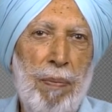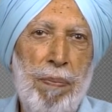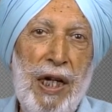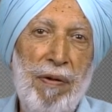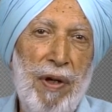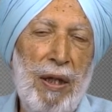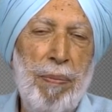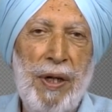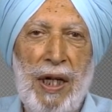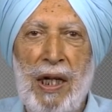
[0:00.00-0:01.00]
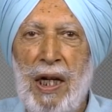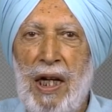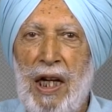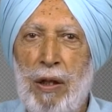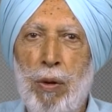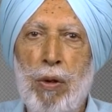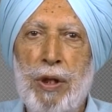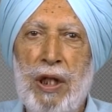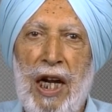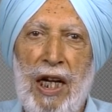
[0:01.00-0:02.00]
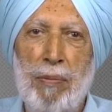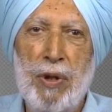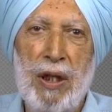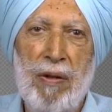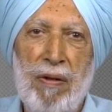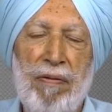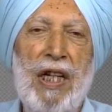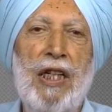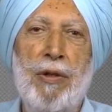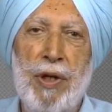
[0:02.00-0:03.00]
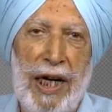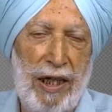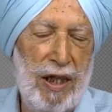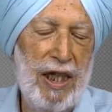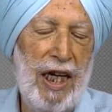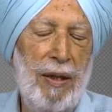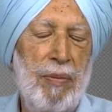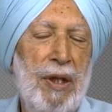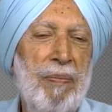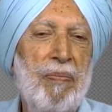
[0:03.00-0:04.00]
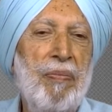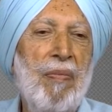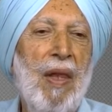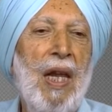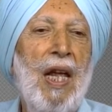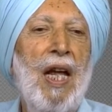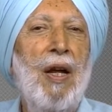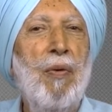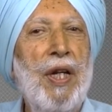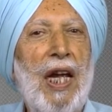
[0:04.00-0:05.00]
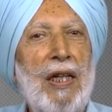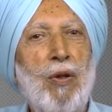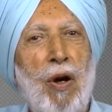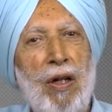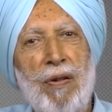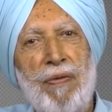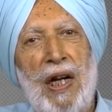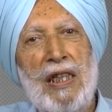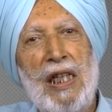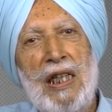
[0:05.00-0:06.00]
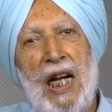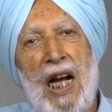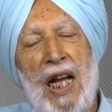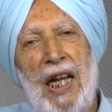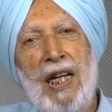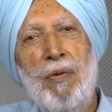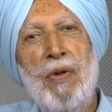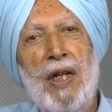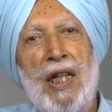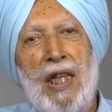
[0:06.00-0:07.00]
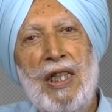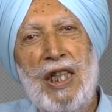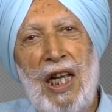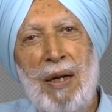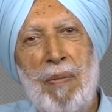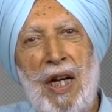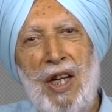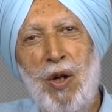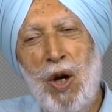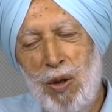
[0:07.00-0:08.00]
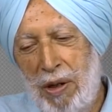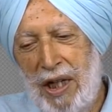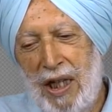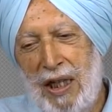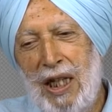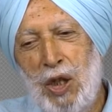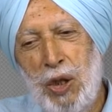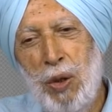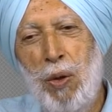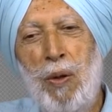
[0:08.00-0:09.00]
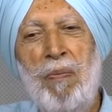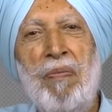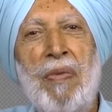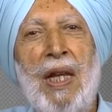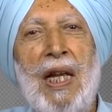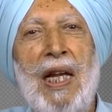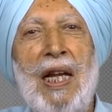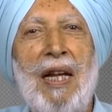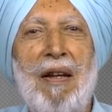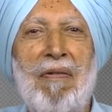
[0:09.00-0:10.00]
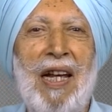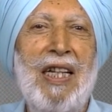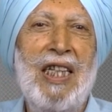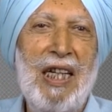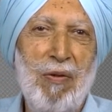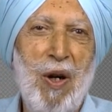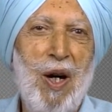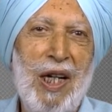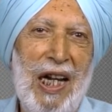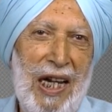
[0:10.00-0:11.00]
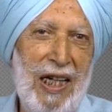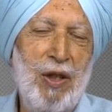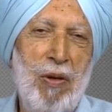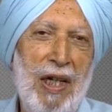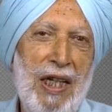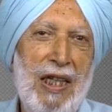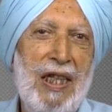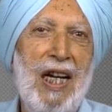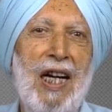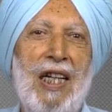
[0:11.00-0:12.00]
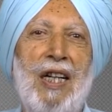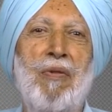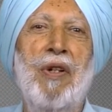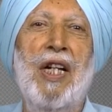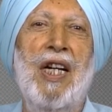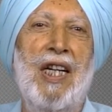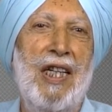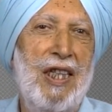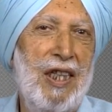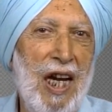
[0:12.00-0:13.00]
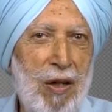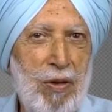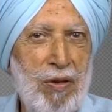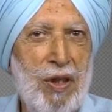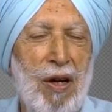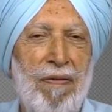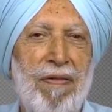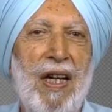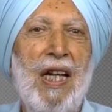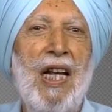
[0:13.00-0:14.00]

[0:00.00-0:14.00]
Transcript: be with me in those times, very trying times. We had gone to Fazilka and were in the cinema inaugurating the show. When the war actually started, we heard sounds of